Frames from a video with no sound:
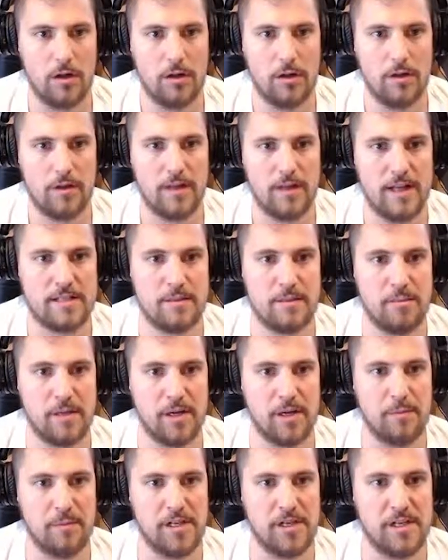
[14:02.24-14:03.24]
That's a
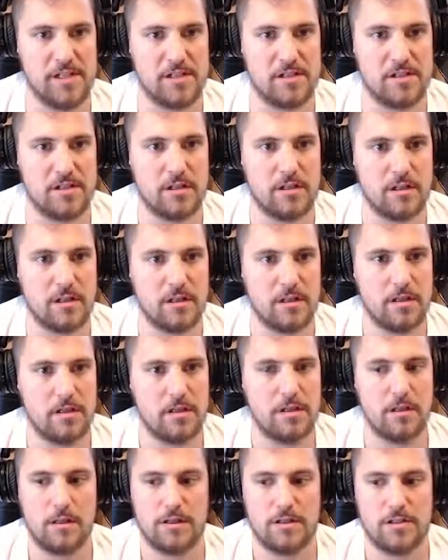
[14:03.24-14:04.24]
big beast.
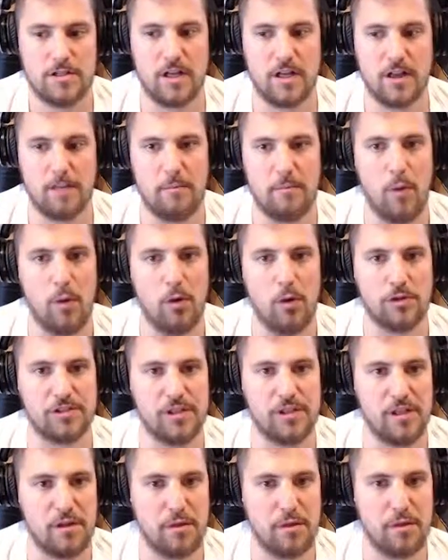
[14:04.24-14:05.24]
It's got like mole
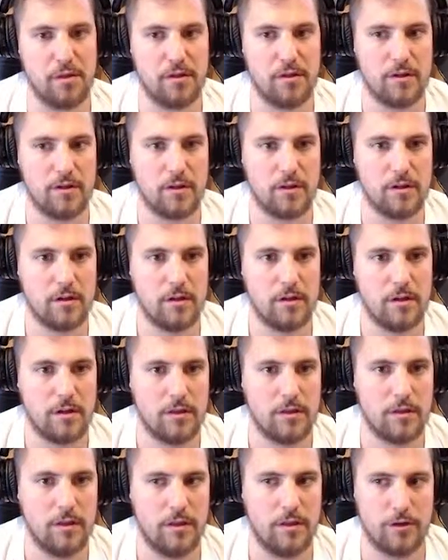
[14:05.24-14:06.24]
teeth.
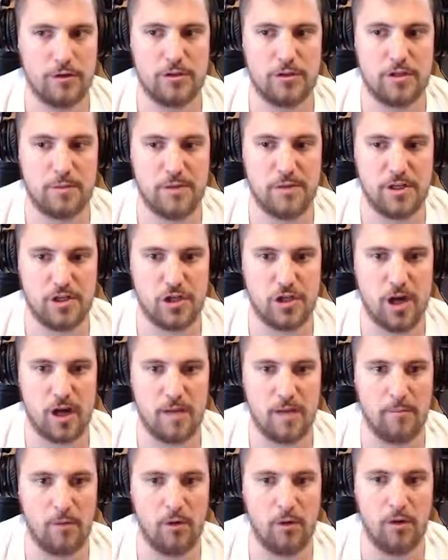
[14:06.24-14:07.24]
There used to be a
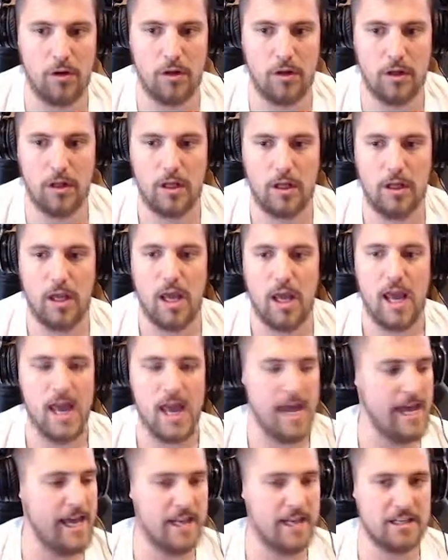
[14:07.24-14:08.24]
giant mole.
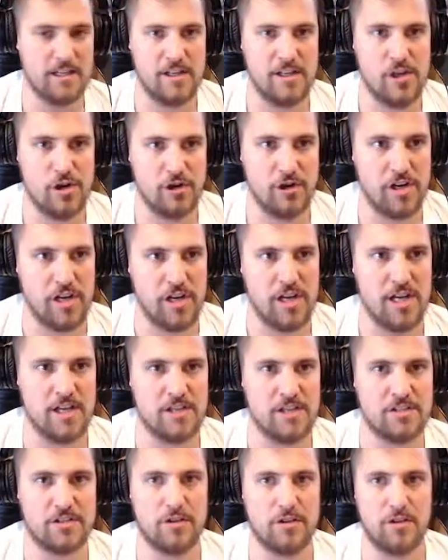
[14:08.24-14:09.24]
And here he
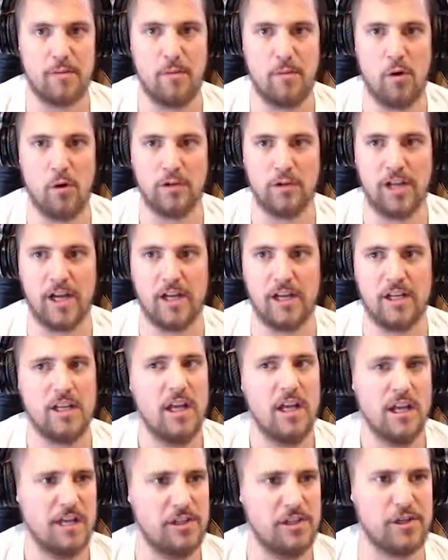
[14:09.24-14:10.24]
is, the Mole Knight.
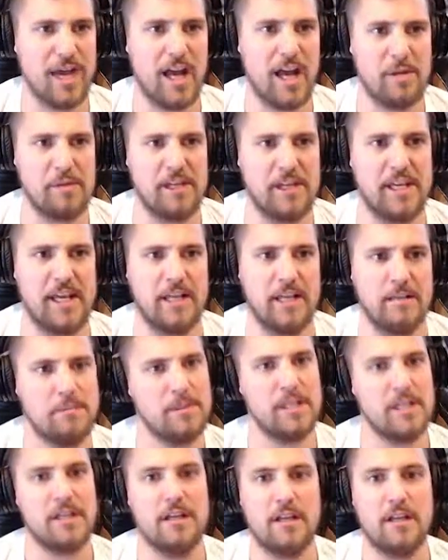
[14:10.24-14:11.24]
You gotta be kidding me.